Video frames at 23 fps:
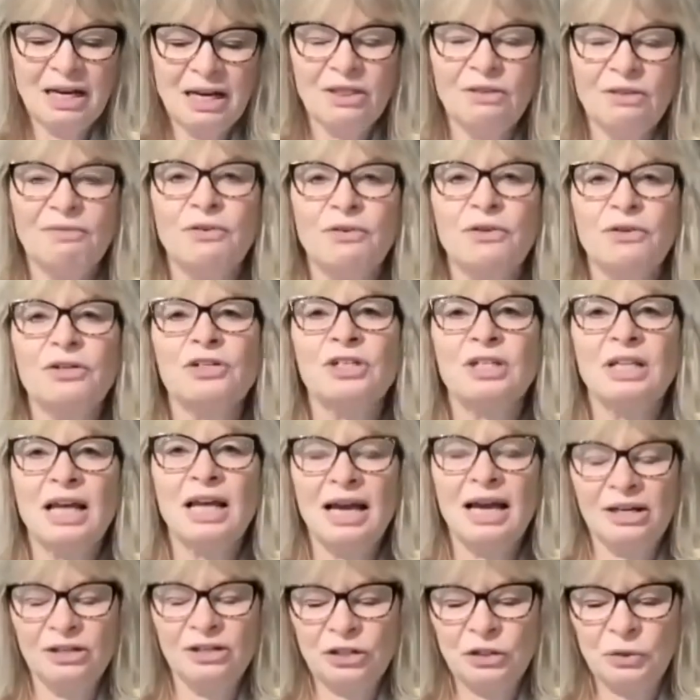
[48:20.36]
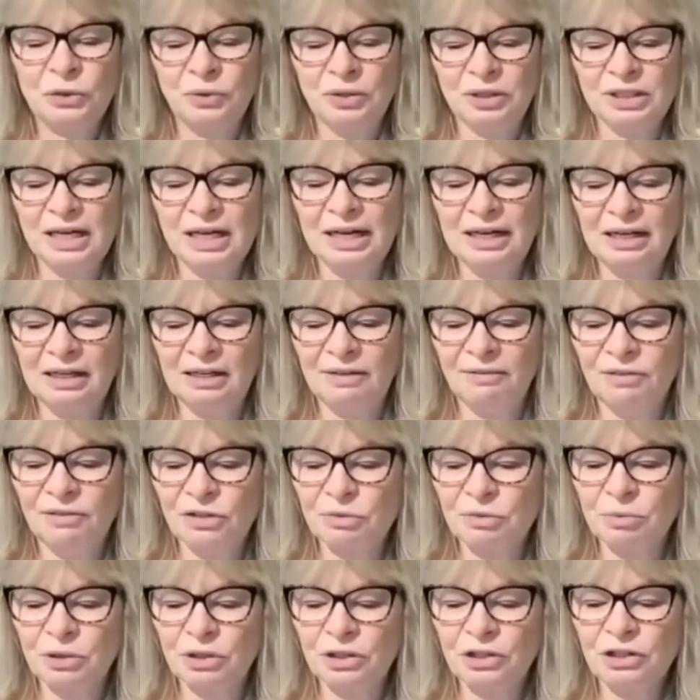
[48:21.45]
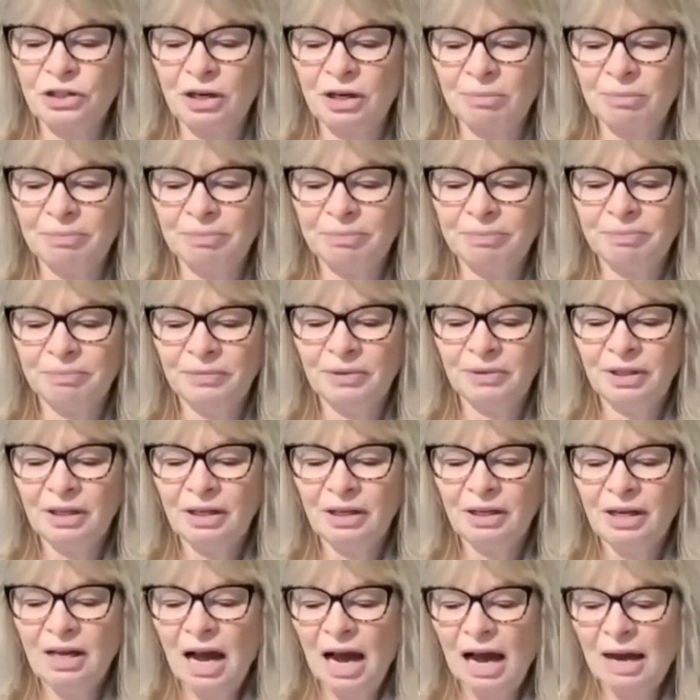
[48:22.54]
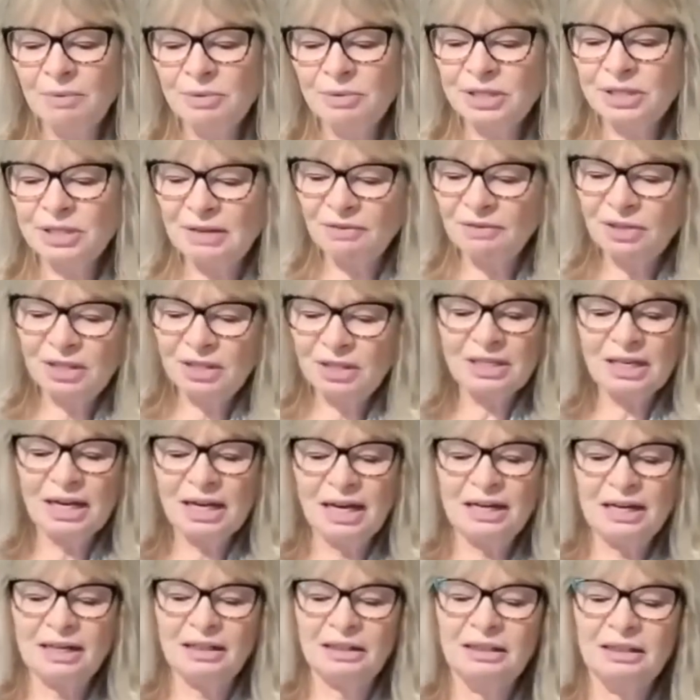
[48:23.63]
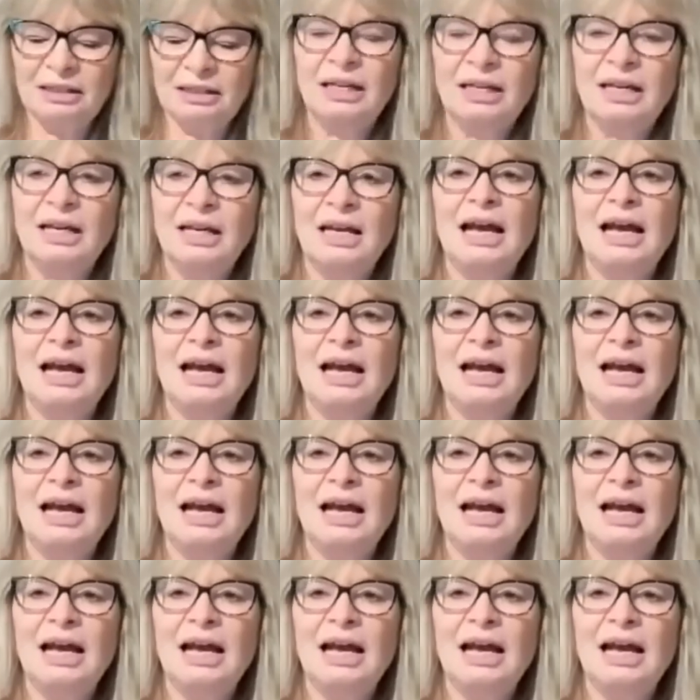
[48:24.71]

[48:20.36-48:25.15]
The first slide showed the title of this workshop. I was given this title